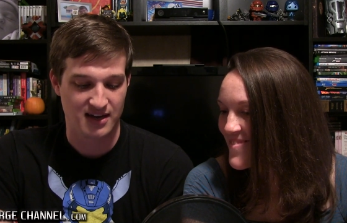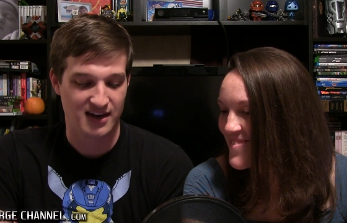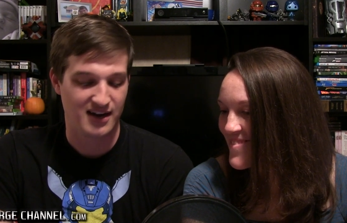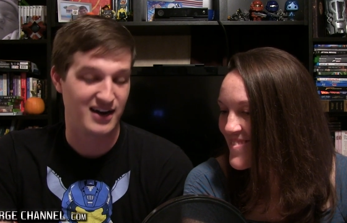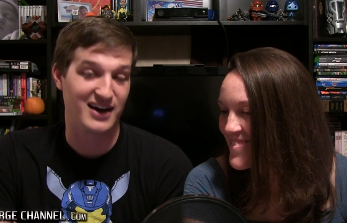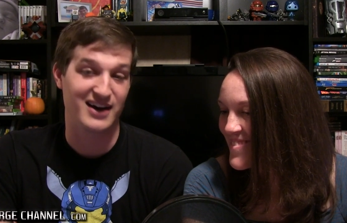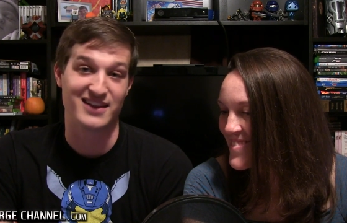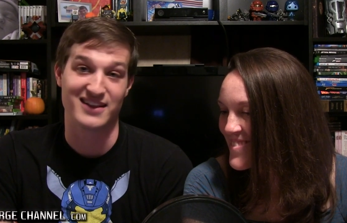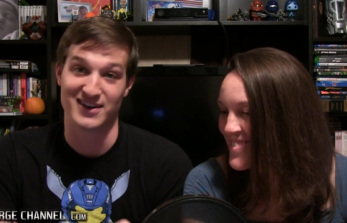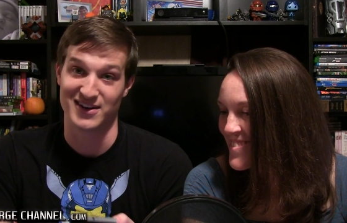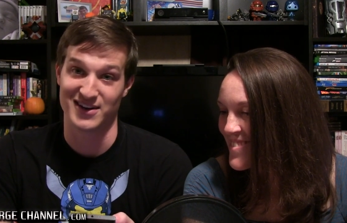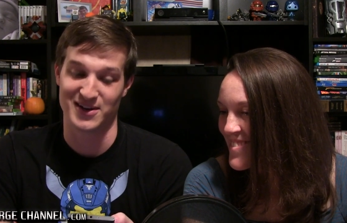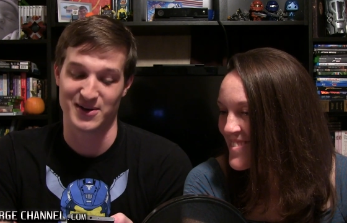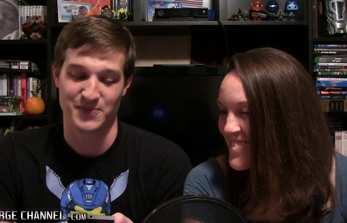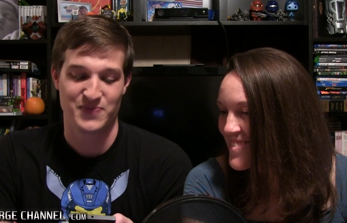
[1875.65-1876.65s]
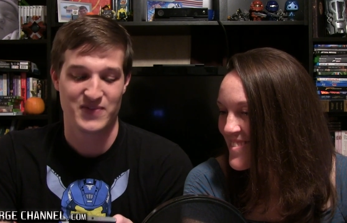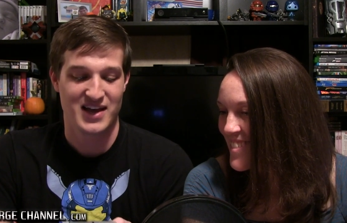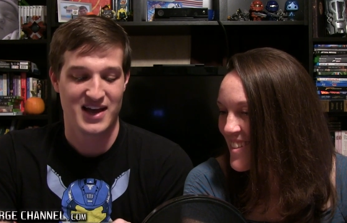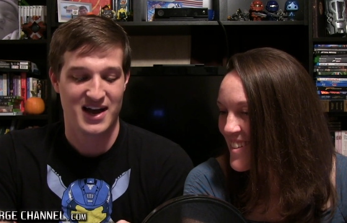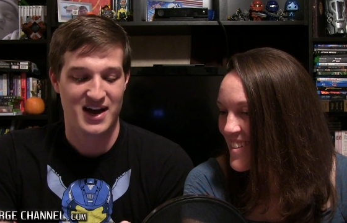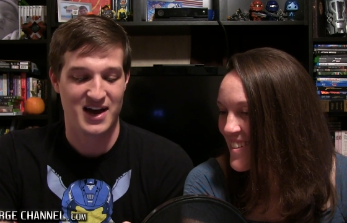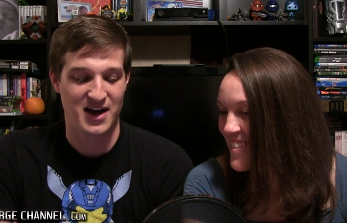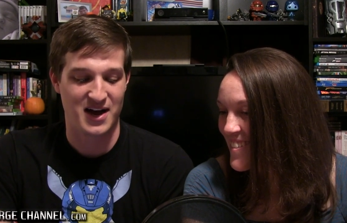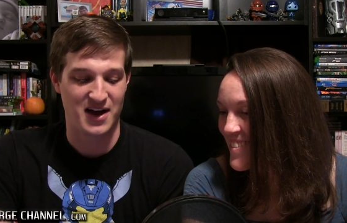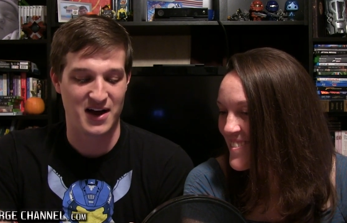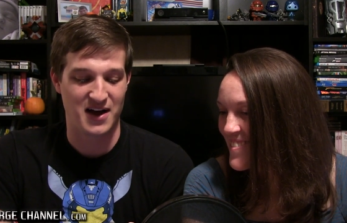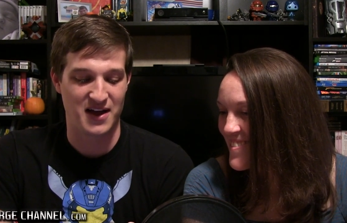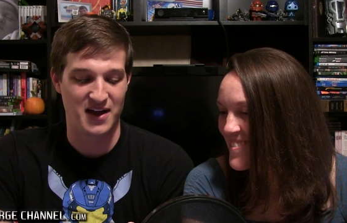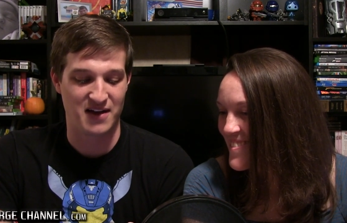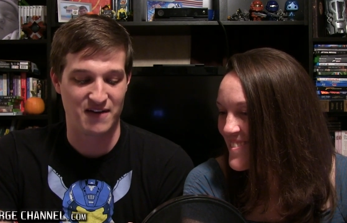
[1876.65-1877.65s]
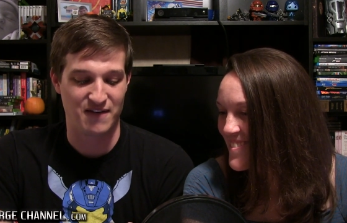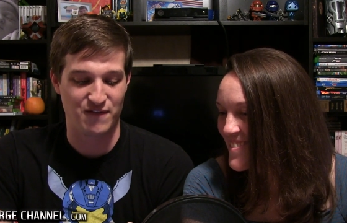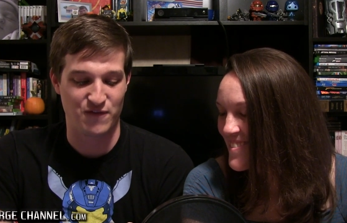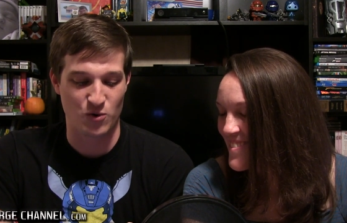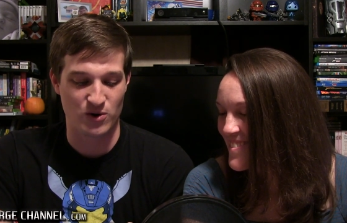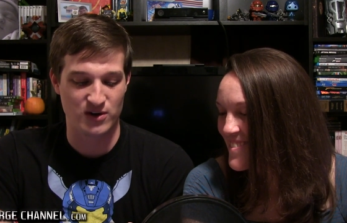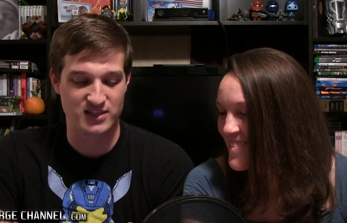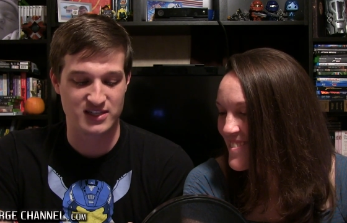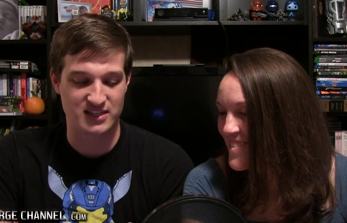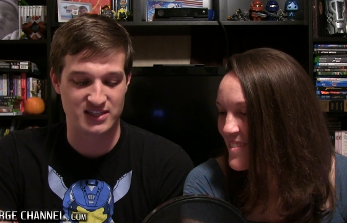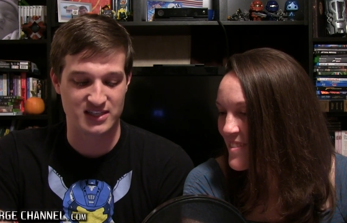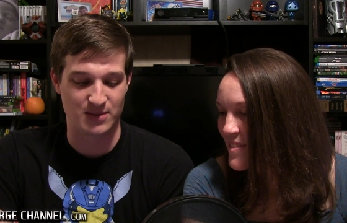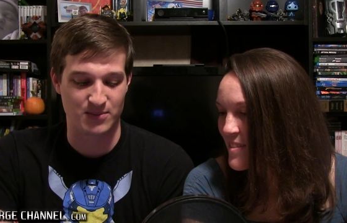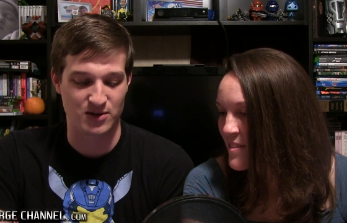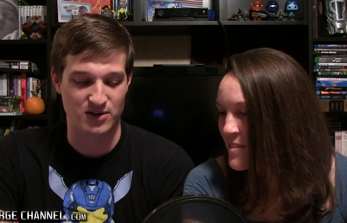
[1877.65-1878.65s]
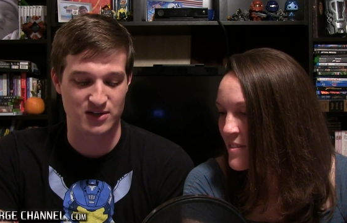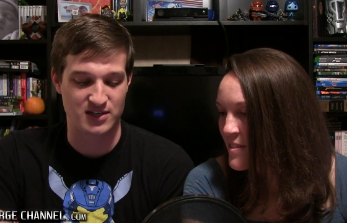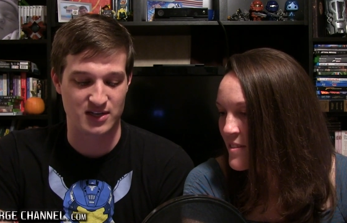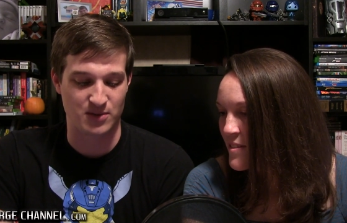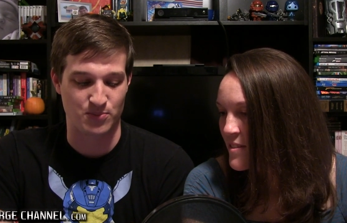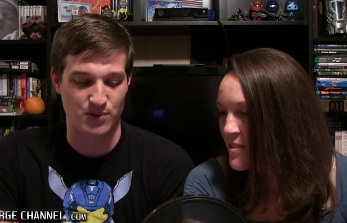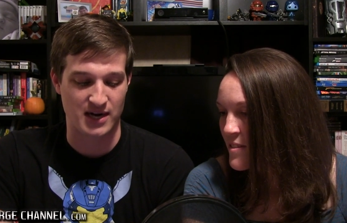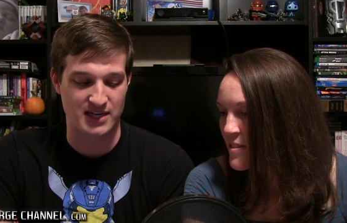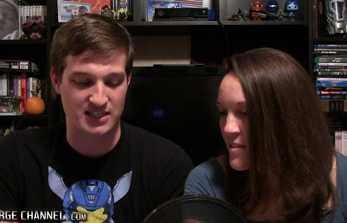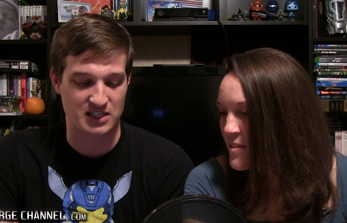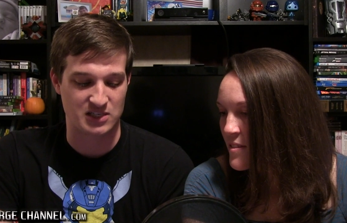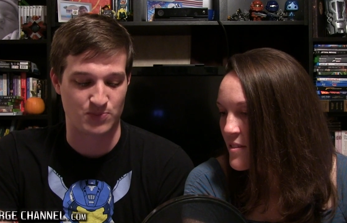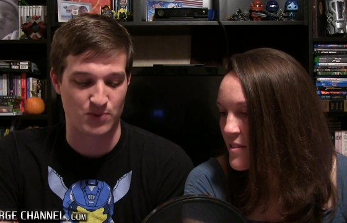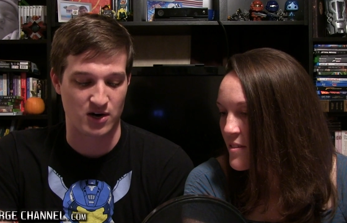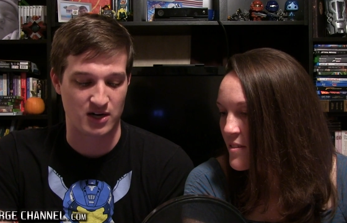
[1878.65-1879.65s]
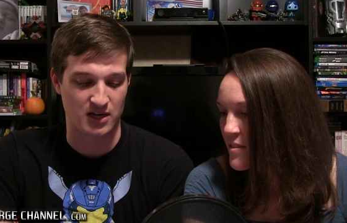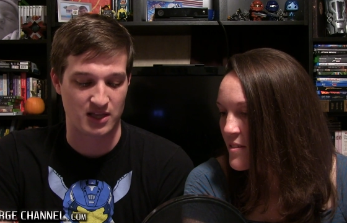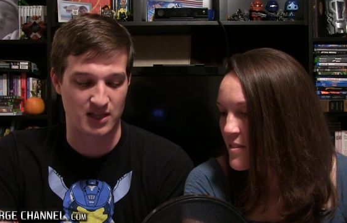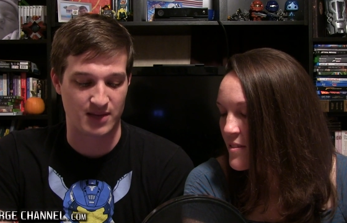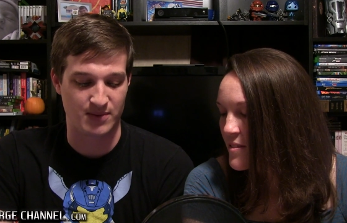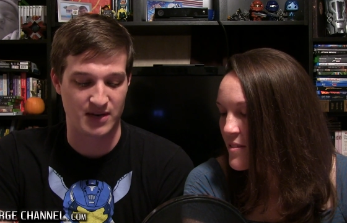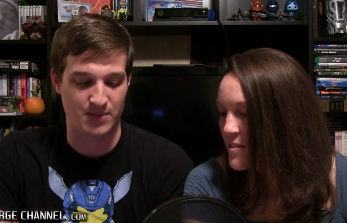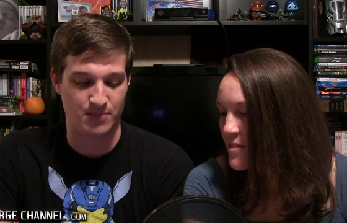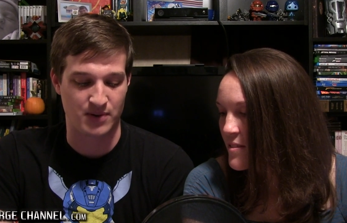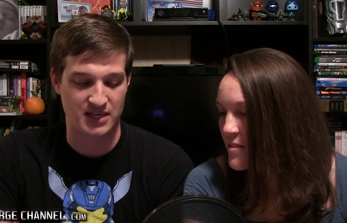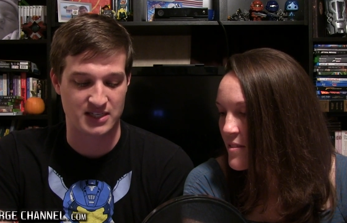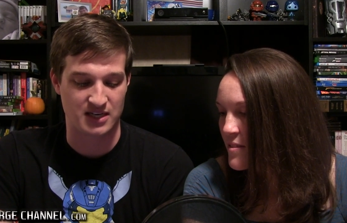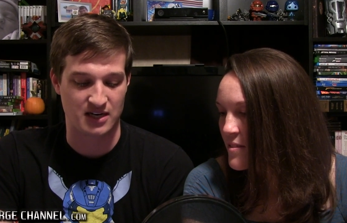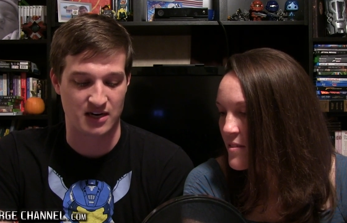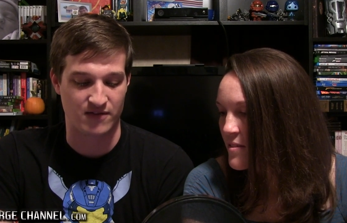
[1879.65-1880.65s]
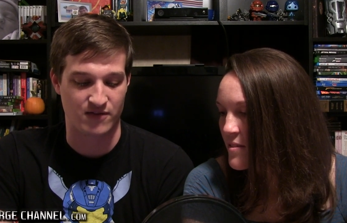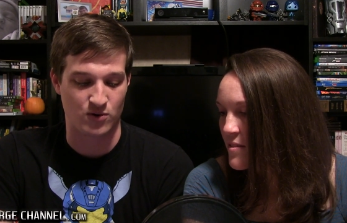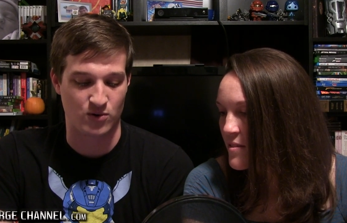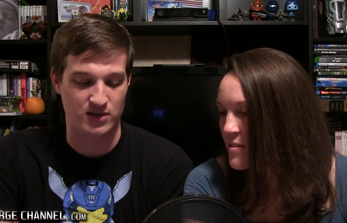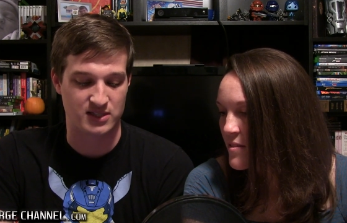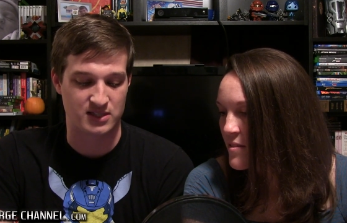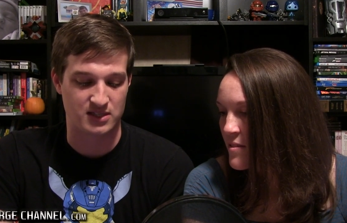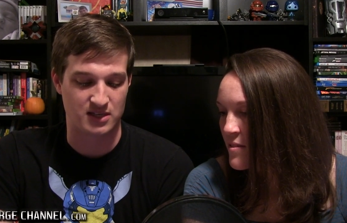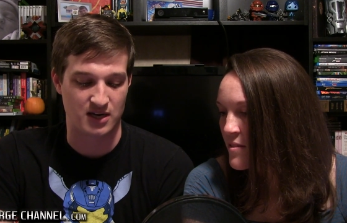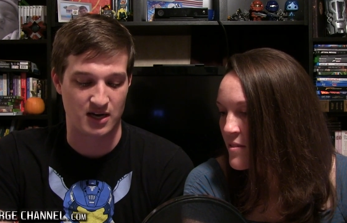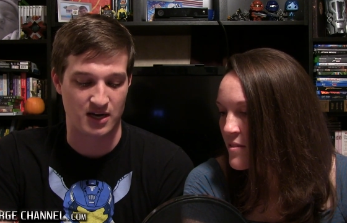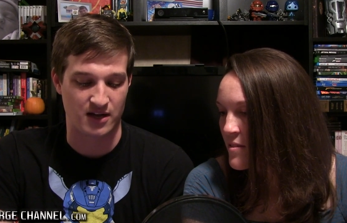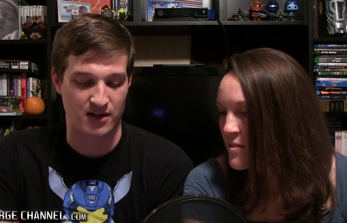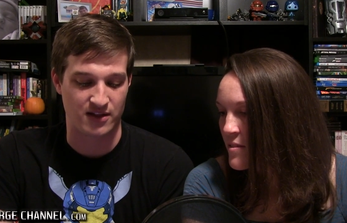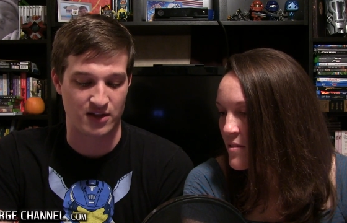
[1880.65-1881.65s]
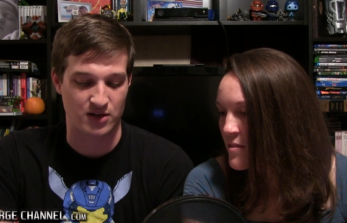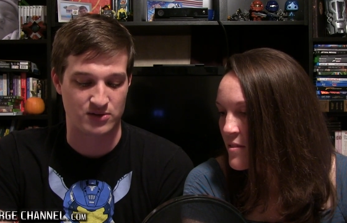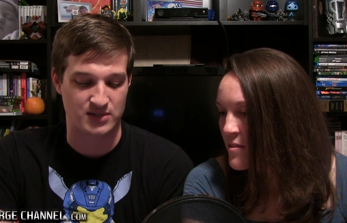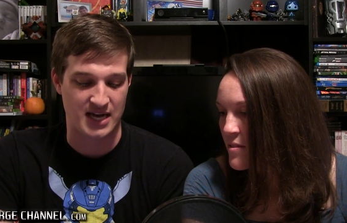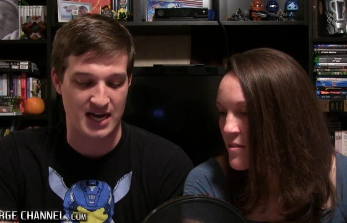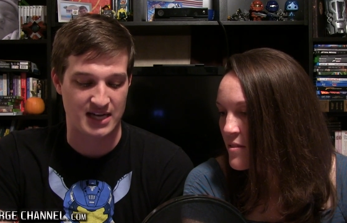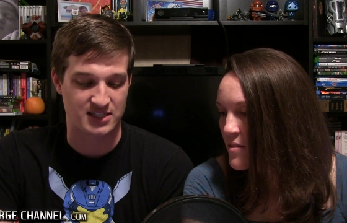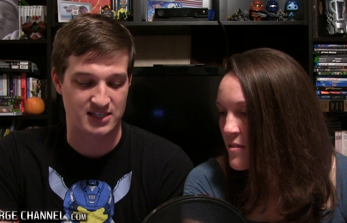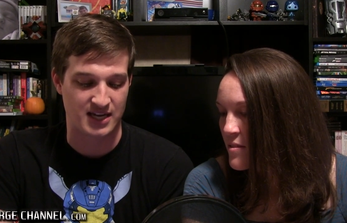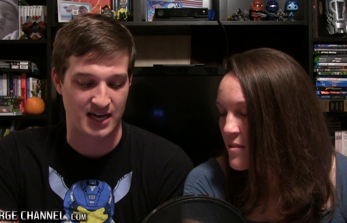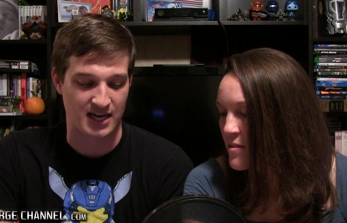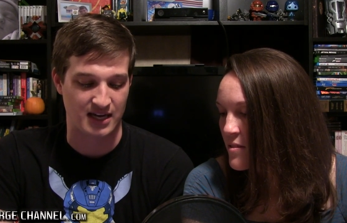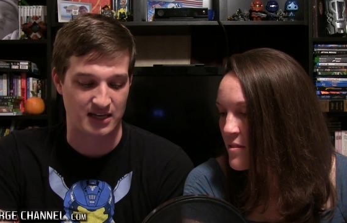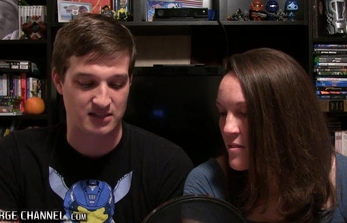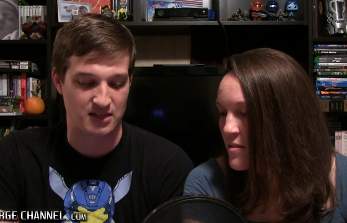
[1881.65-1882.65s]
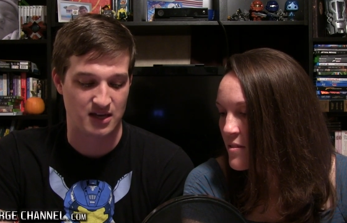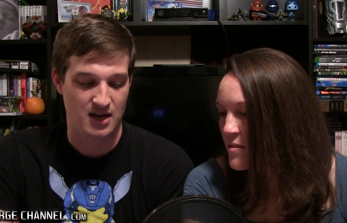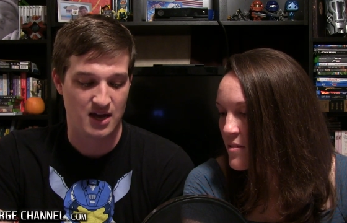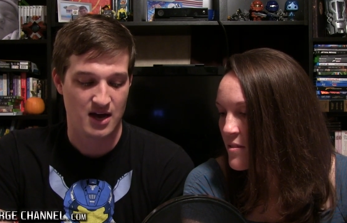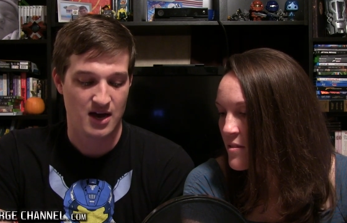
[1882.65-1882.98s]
Speaker 1: Uh, there you go. Hmm. Uh, Forge is similar to Project Spark, unlimited budget, and of course uh, those hashtags.